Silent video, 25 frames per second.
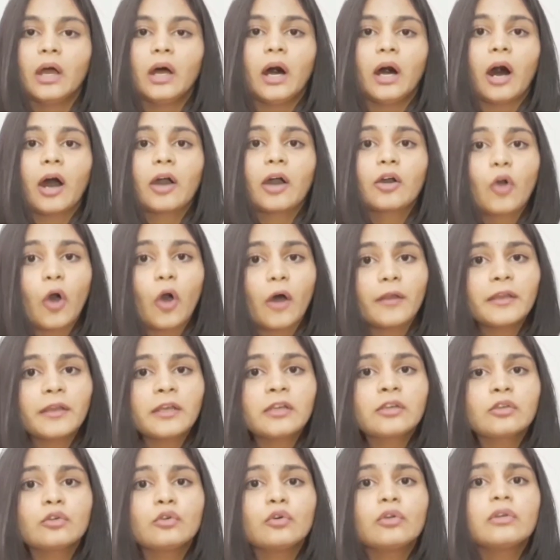
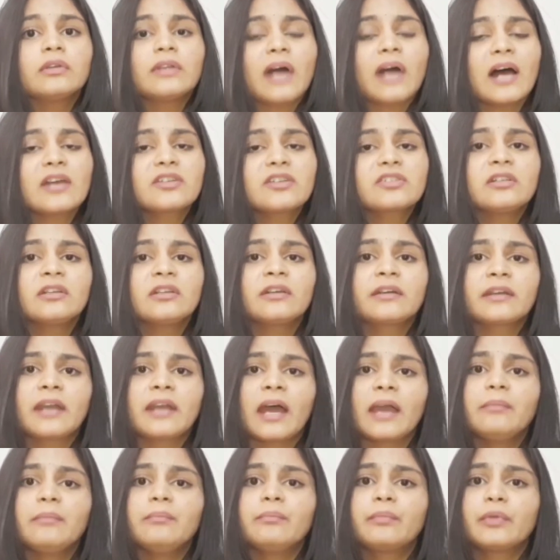According to National
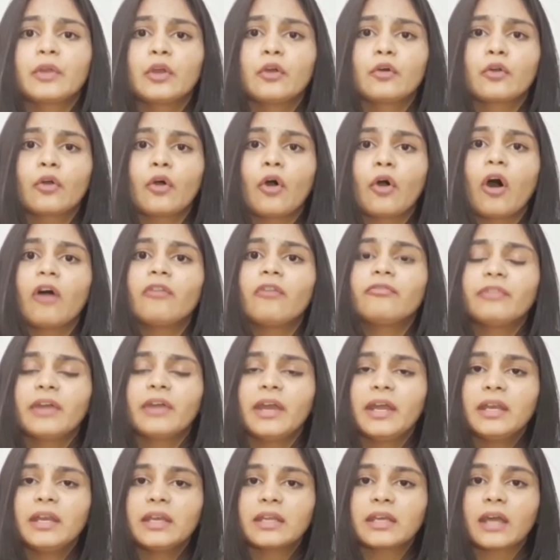Crime Bureau of
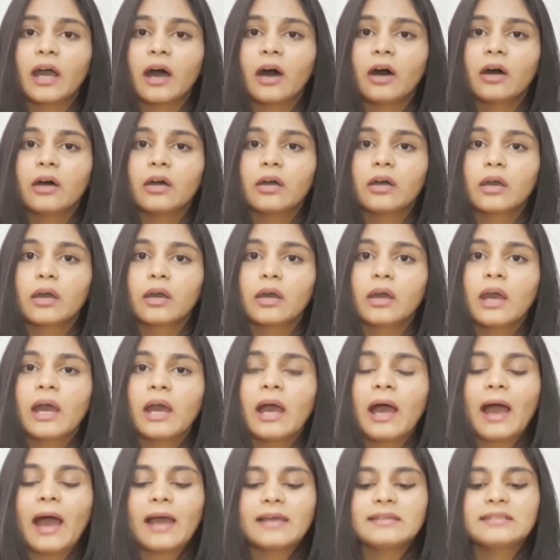India,
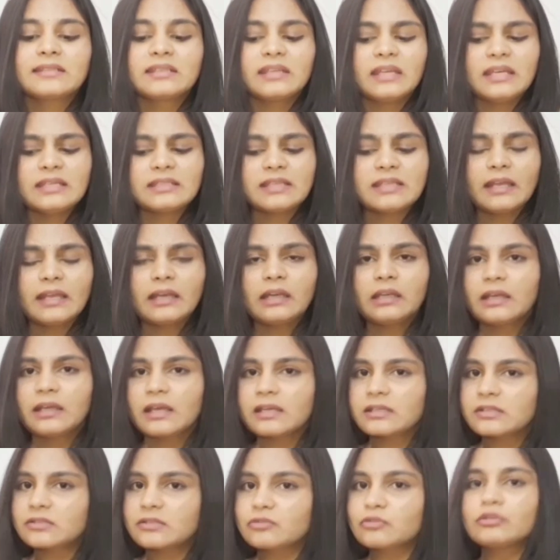as recently
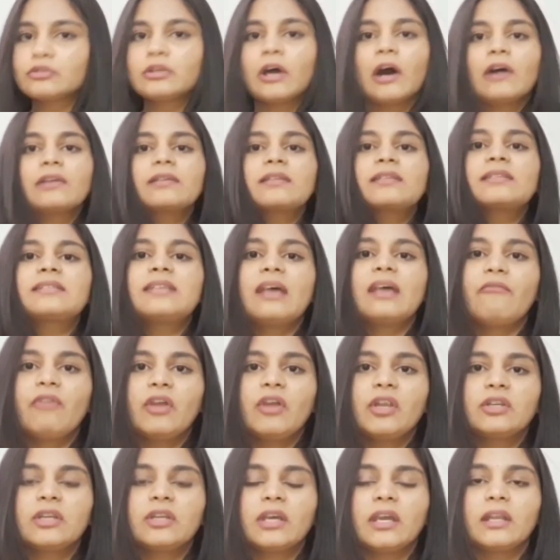as two thousand
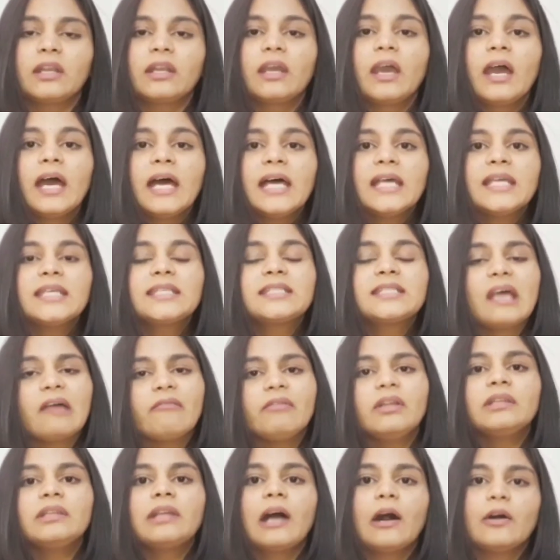seventeen,
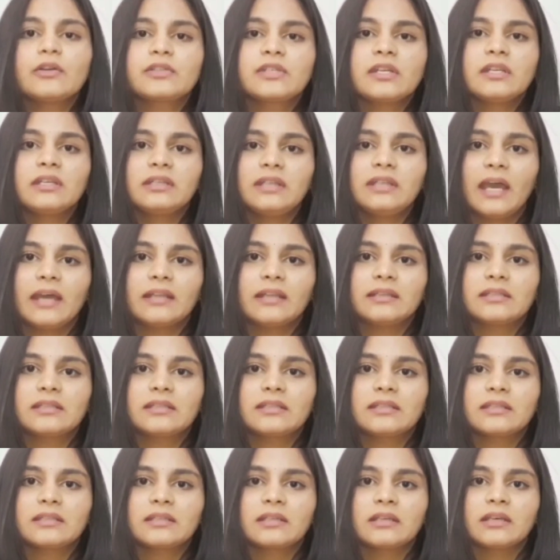seven thousand
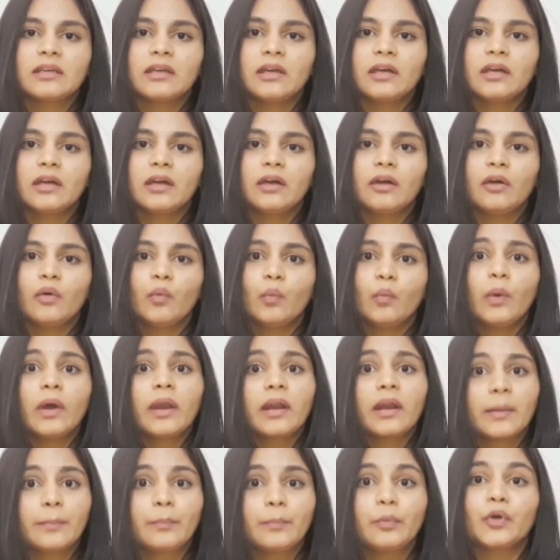deaths were
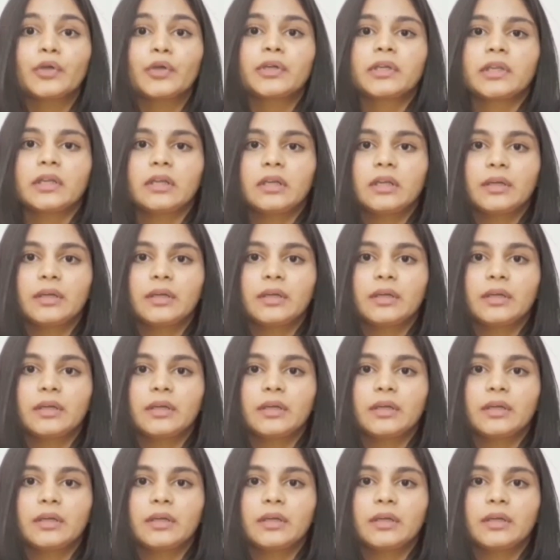reported.